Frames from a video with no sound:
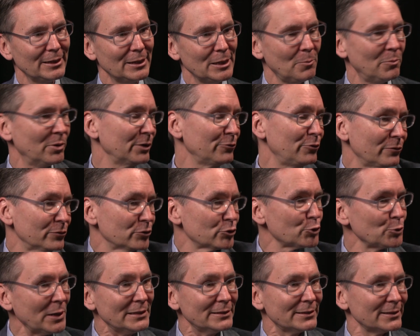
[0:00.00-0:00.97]
But if you haven't
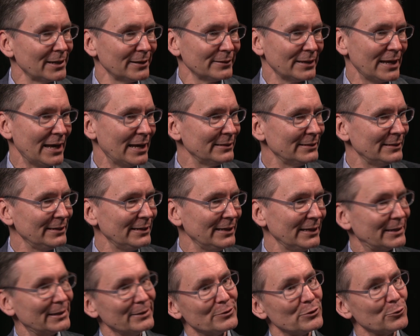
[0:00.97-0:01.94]
trained it on that,
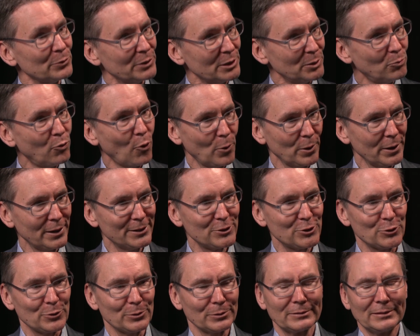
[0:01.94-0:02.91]
it gives a really poor
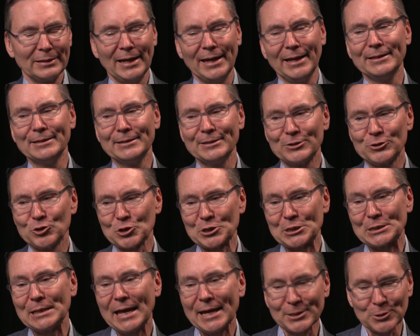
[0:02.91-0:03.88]
answer. And just
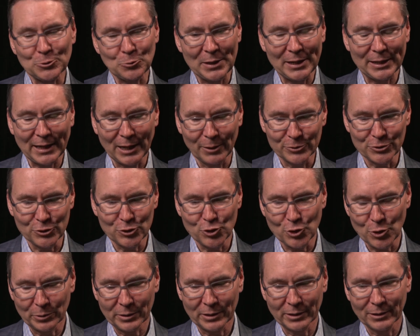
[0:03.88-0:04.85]
last week I was
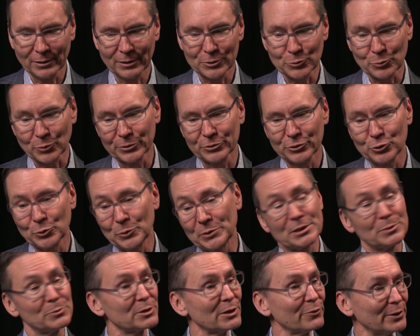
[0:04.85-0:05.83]
joking, because we're doing
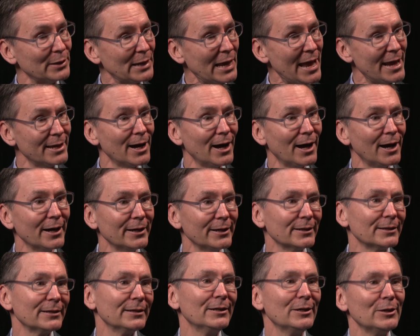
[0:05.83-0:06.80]
some stuff on AI
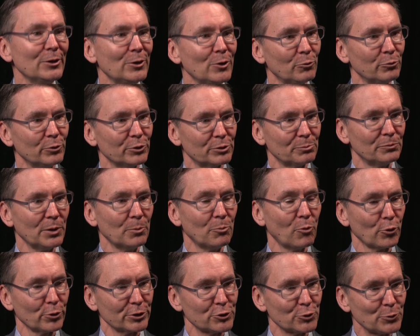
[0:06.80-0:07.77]
with the
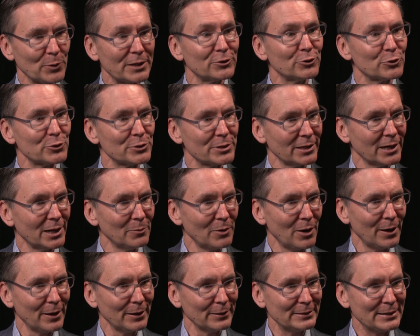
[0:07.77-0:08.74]
board of directors that I'm
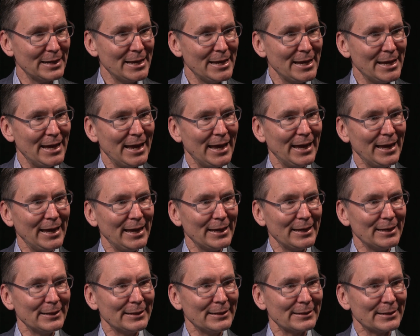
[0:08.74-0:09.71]
on.
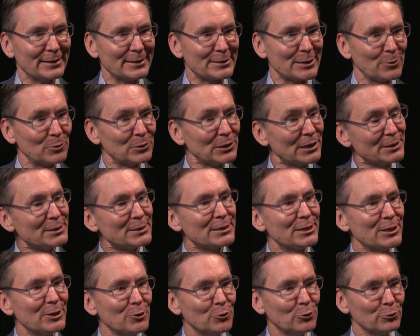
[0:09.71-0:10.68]
And I said, well, let's
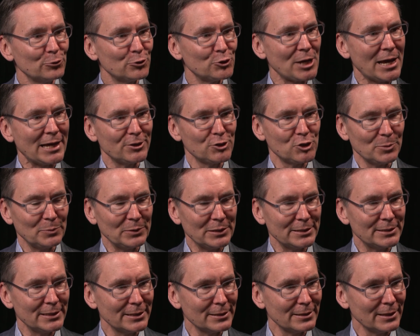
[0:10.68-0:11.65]
see who
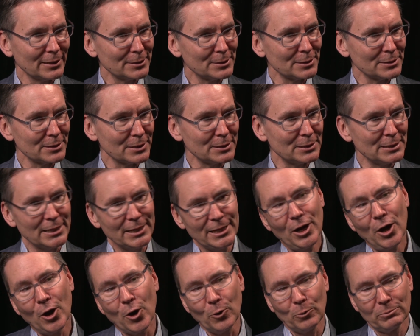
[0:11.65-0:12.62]
ChatGPT thinks is the
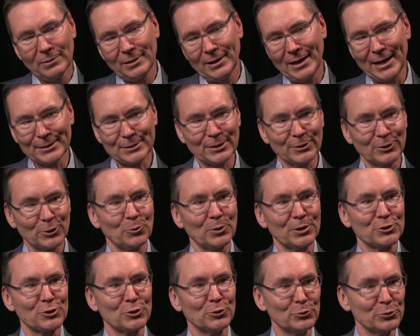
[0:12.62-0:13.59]
CEO. Ask it the
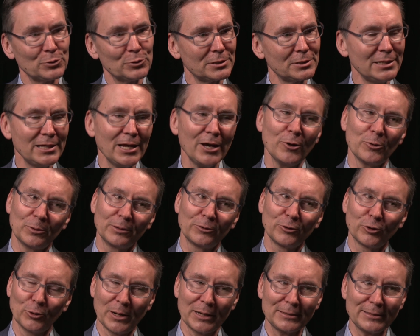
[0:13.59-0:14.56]
question, who's CEO?
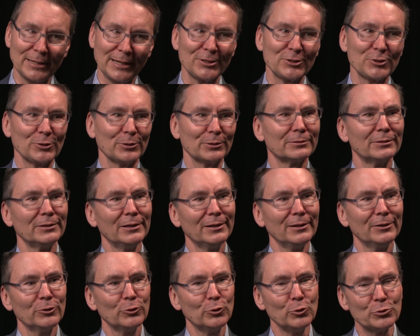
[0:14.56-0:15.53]
Correct answer.
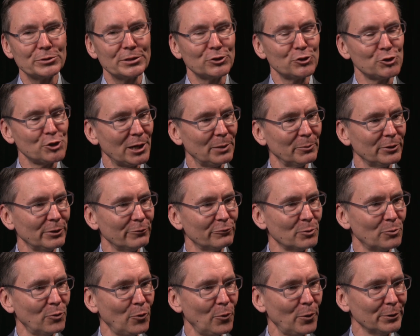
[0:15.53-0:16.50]
Who's the chairman of the
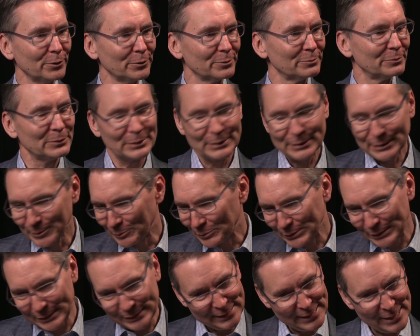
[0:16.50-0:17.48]
board?
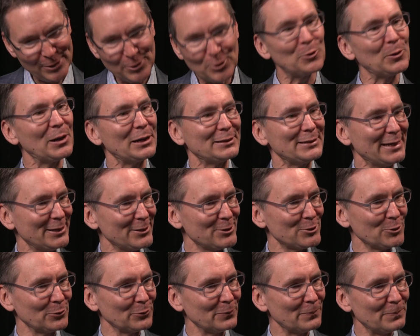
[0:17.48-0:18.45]
Completely incorrect
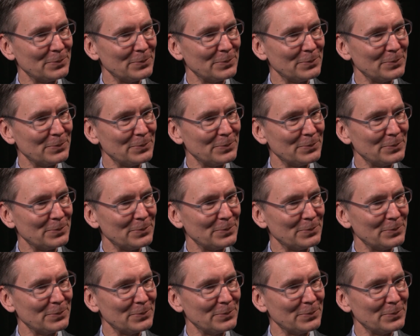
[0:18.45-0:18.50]
answer.